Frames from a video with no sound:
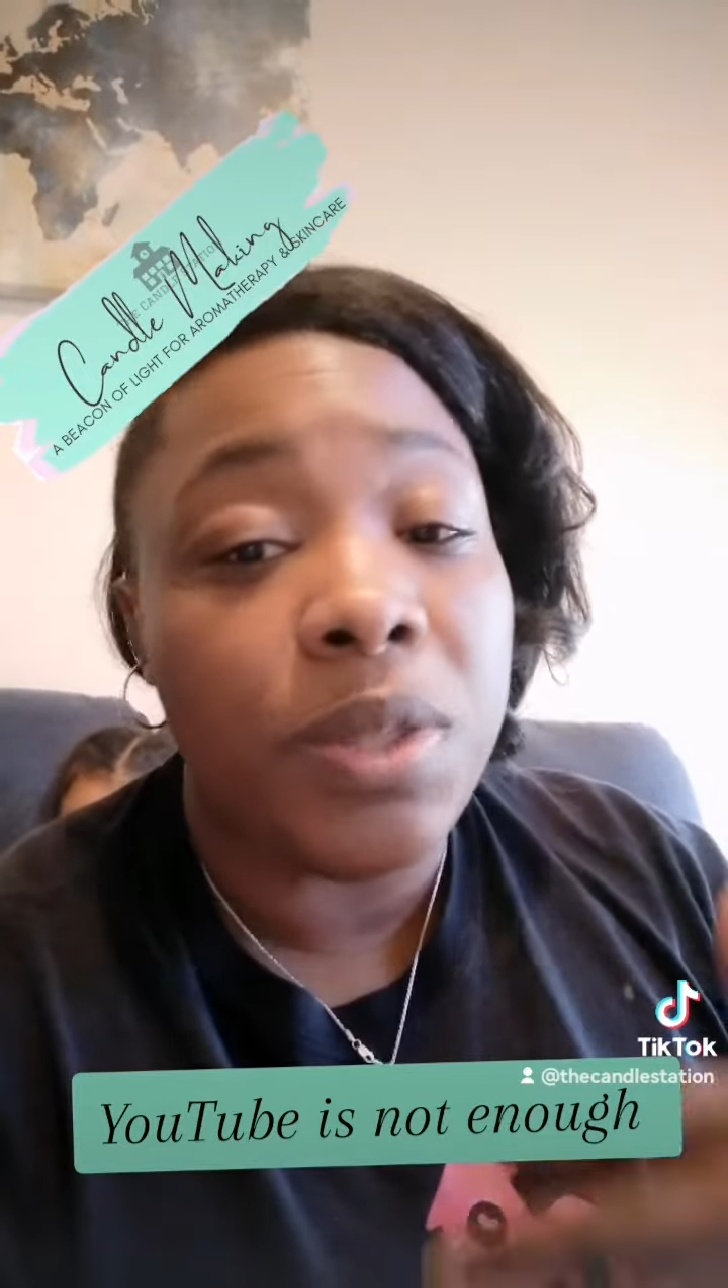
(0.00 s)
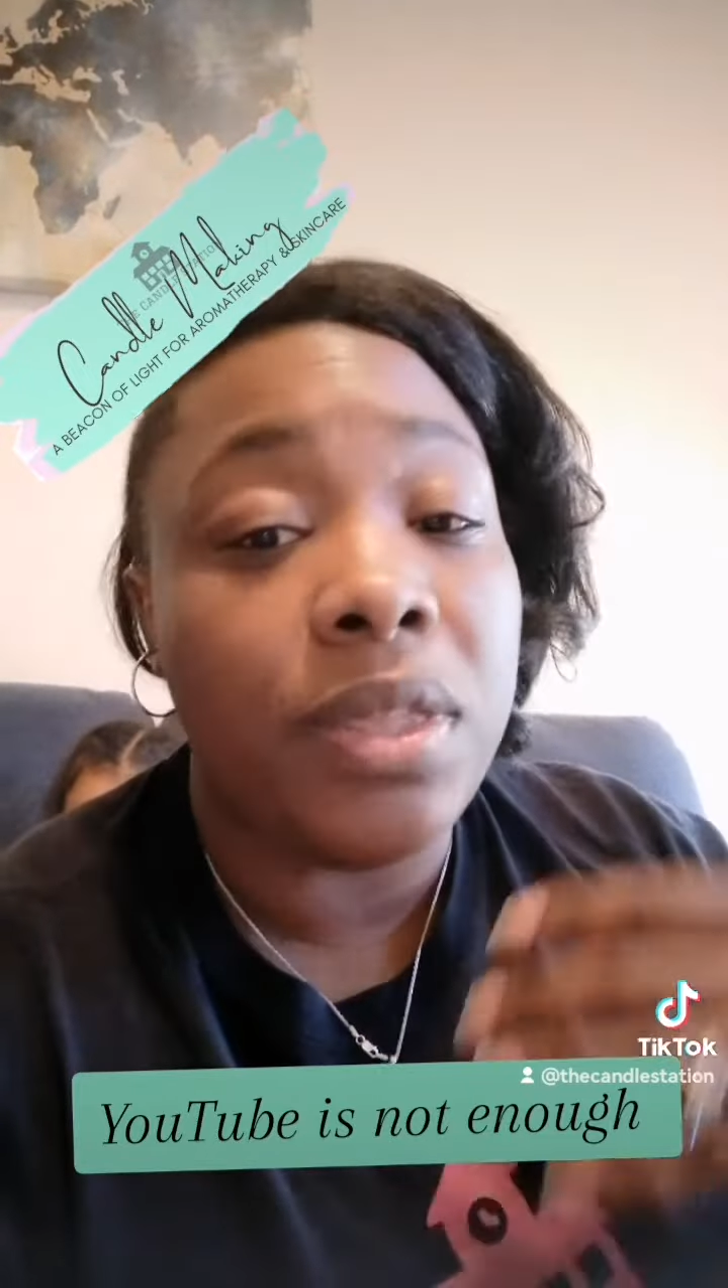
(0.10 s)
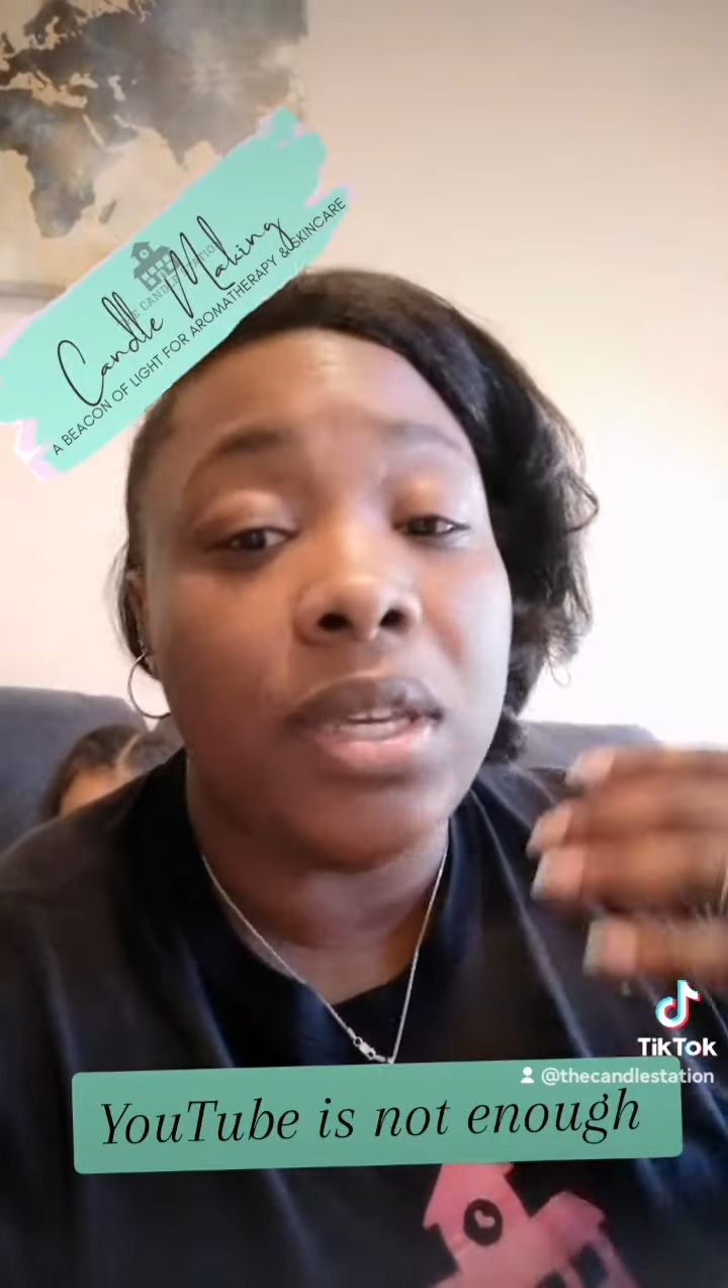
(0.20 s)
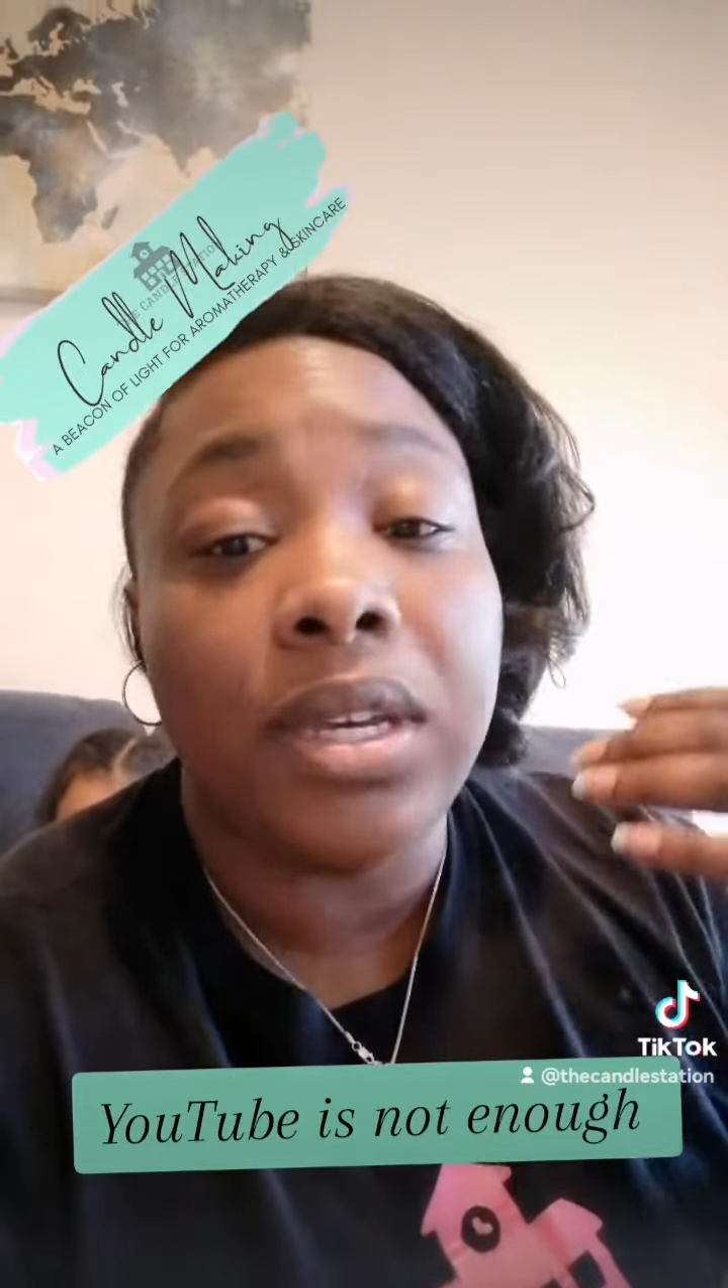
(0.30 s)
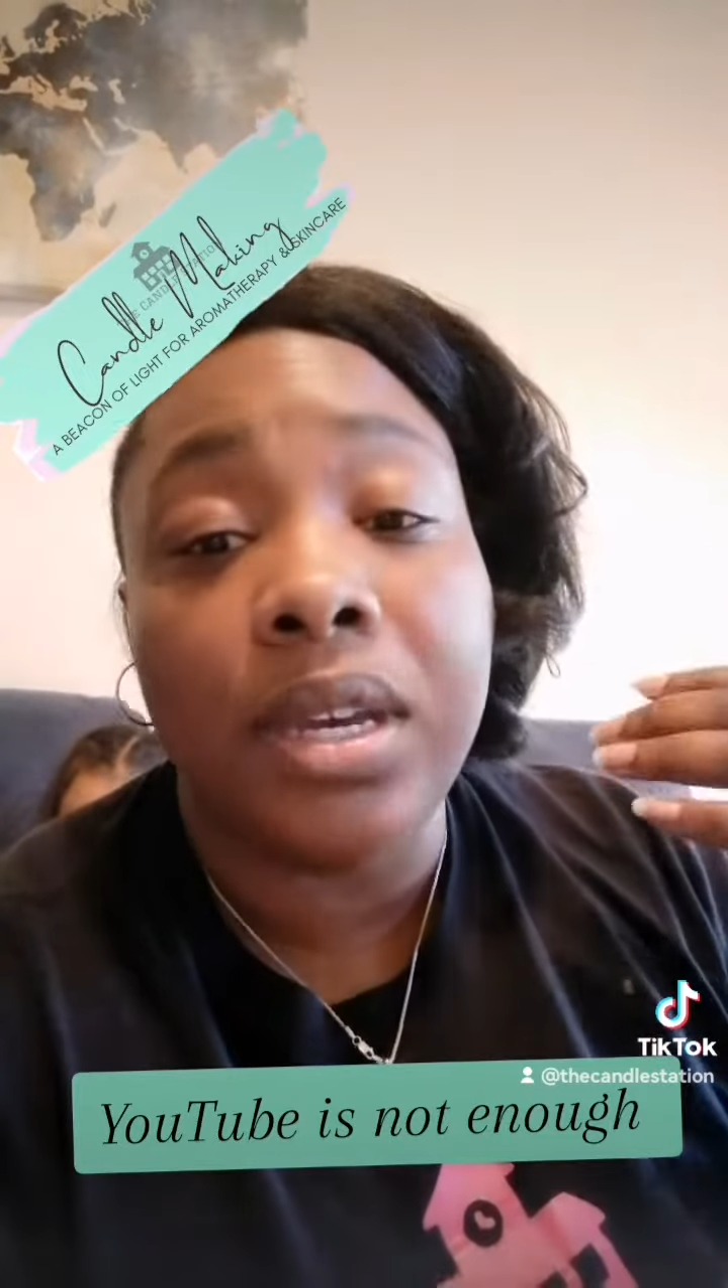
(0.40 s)

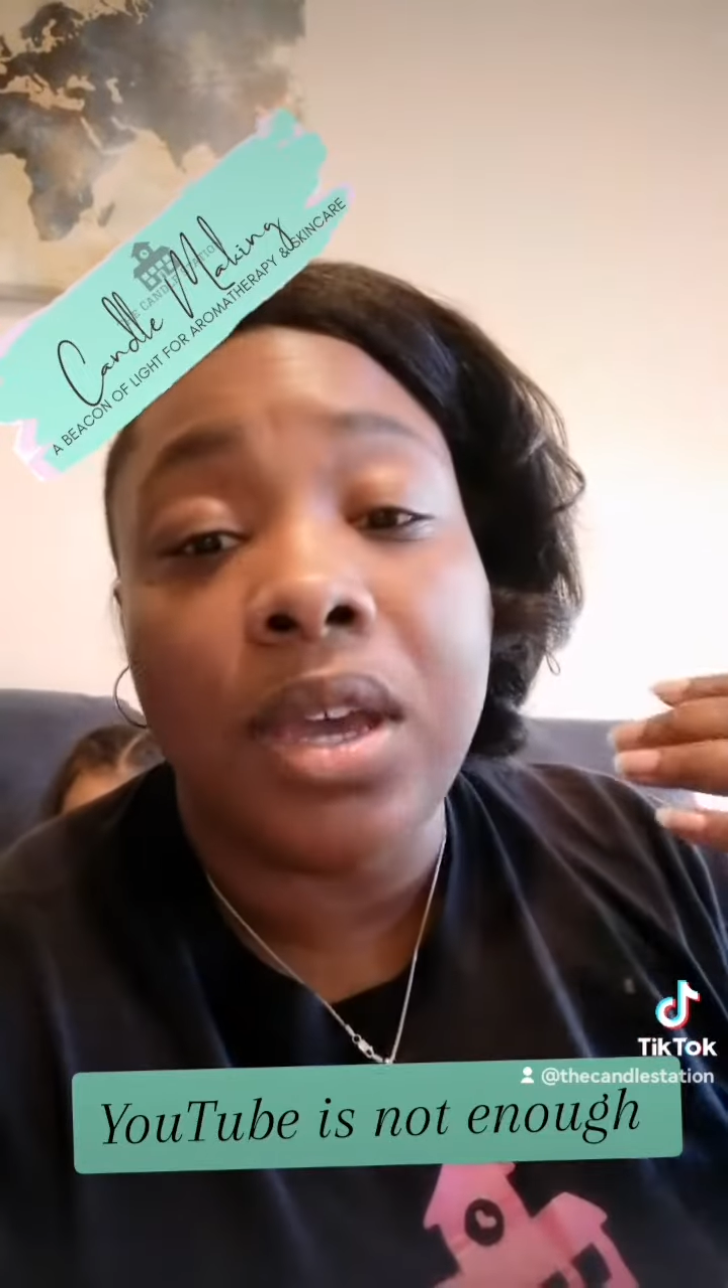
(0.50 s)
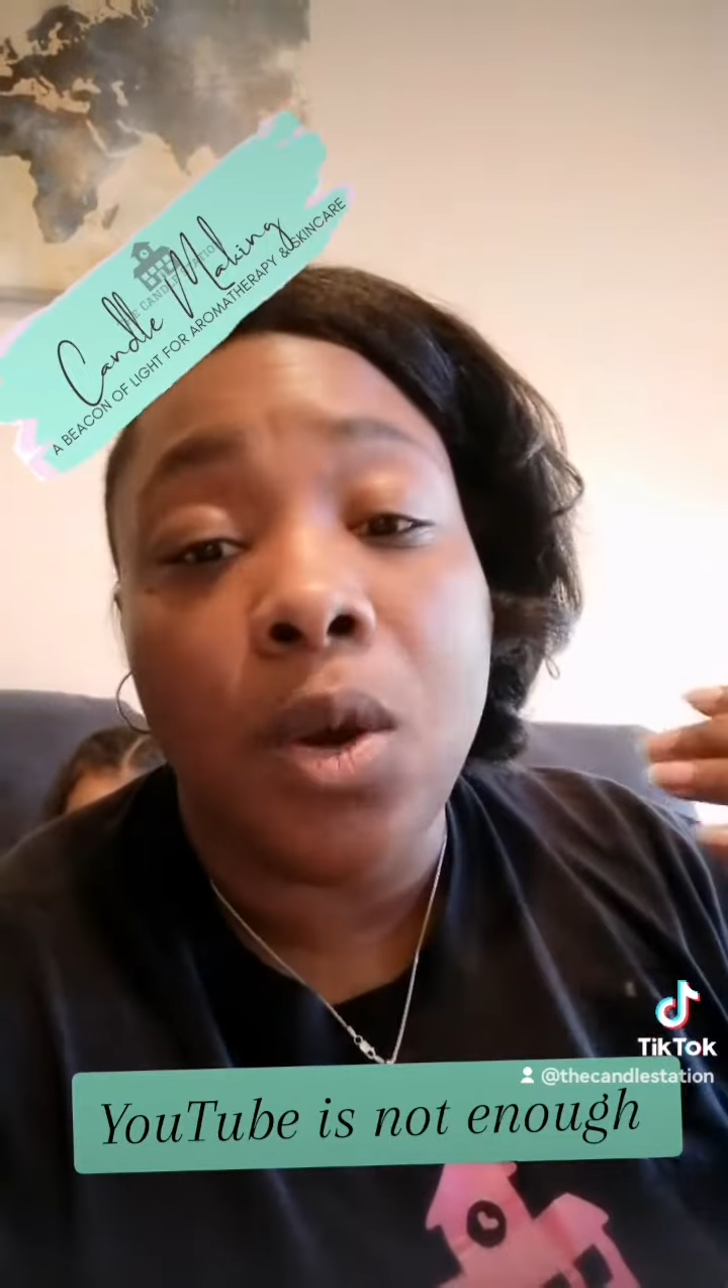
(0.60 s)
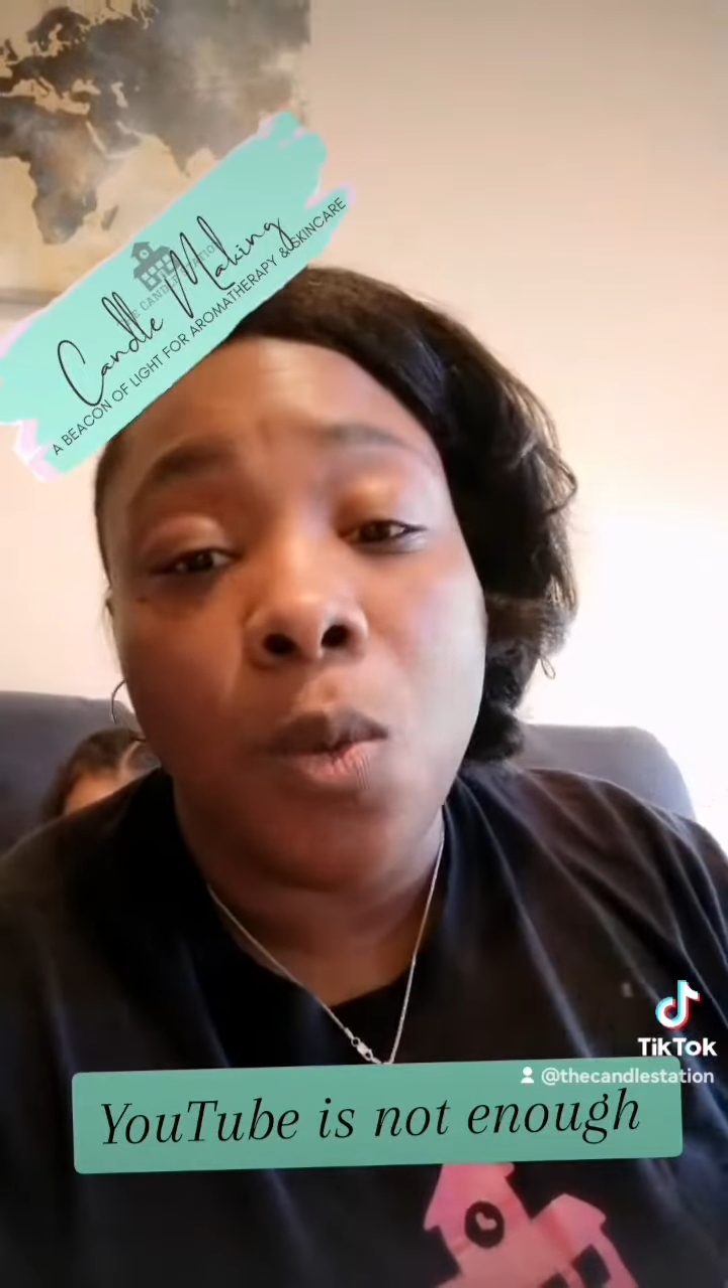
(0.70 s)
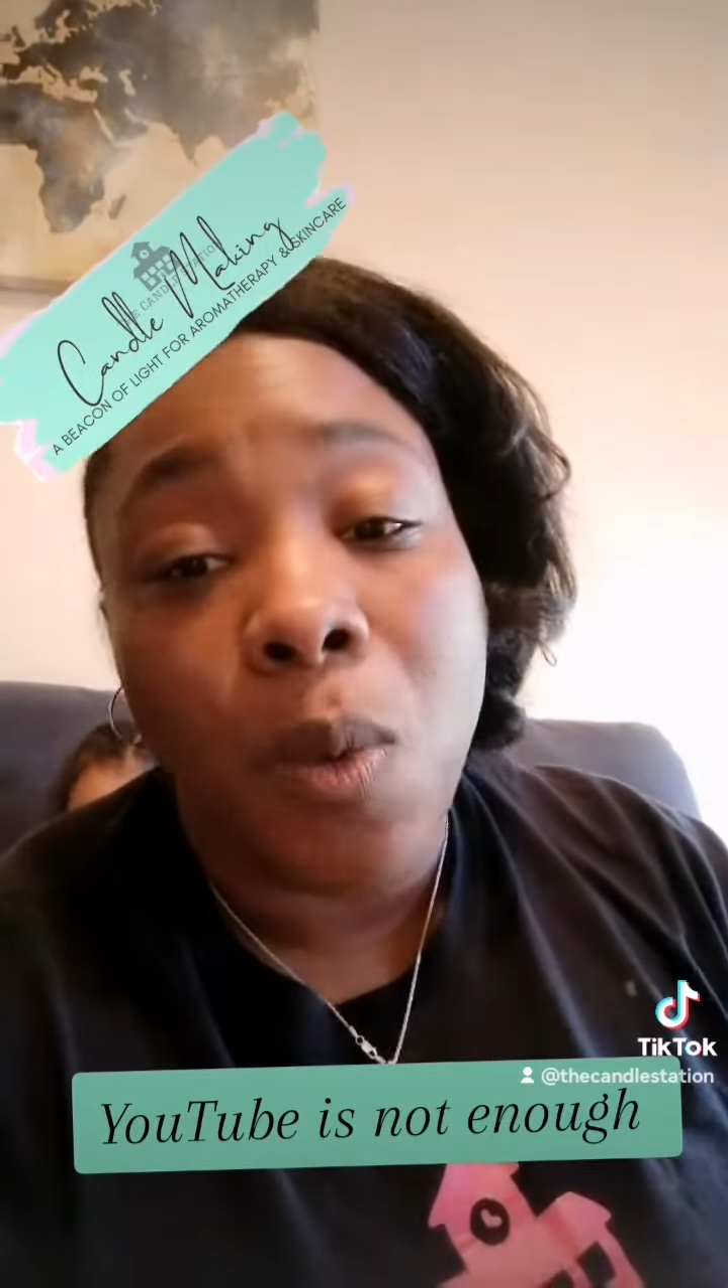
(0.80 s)
with the